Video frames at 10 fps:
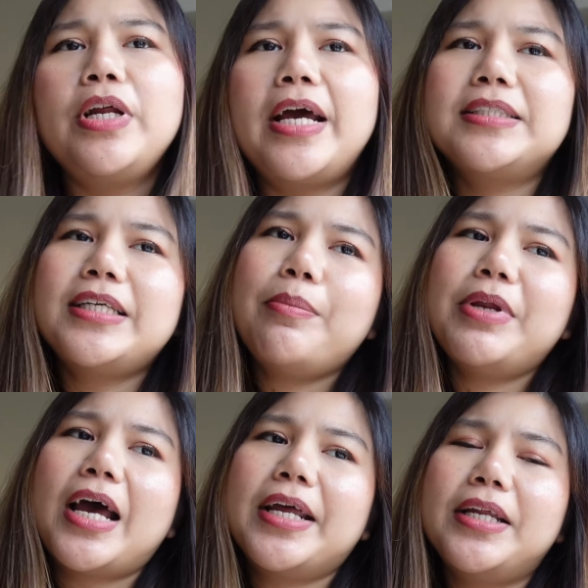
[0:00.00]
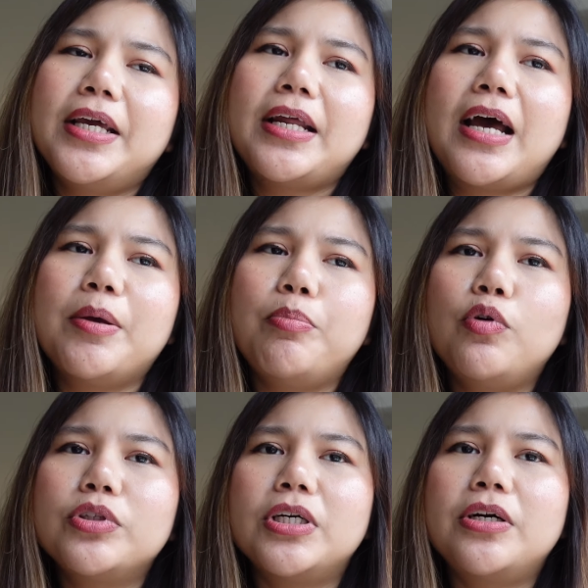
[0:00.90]
The exam that I did, I
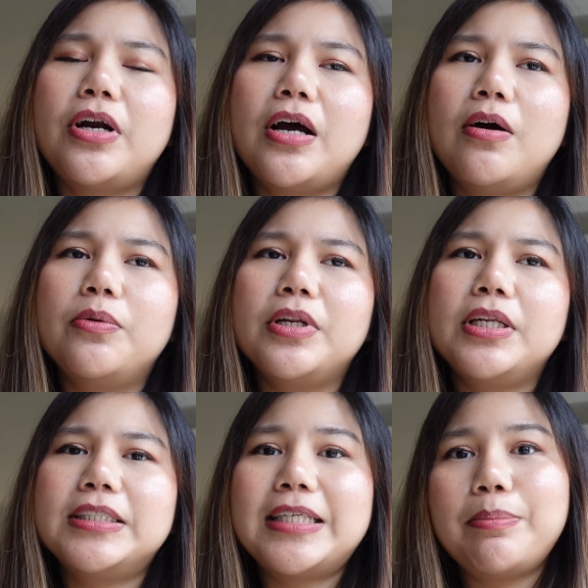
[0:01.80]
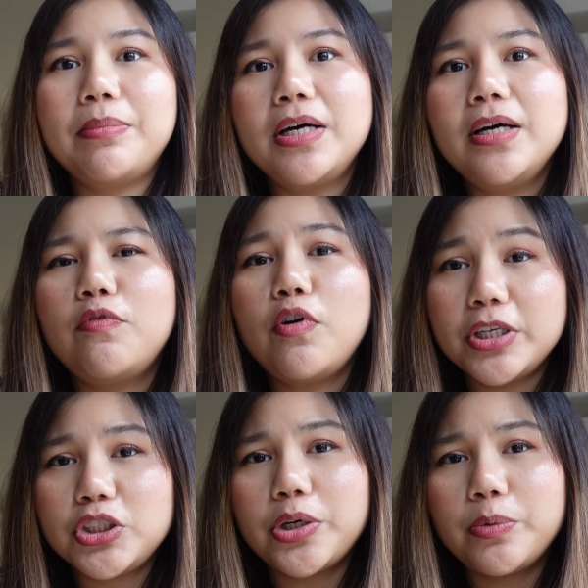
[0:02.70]
booked around December for
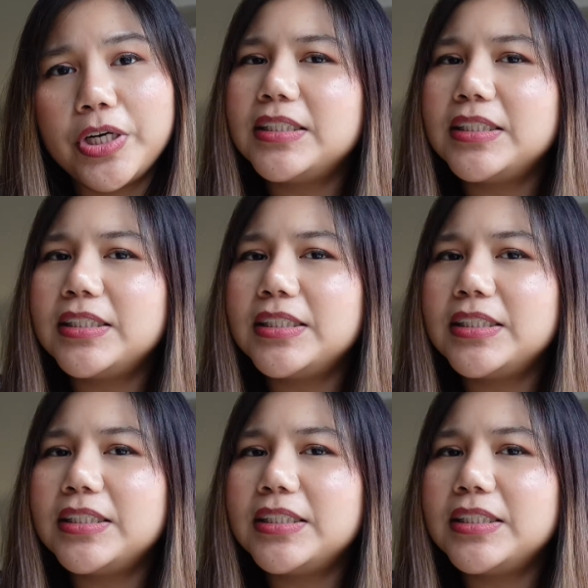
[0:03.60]
the January.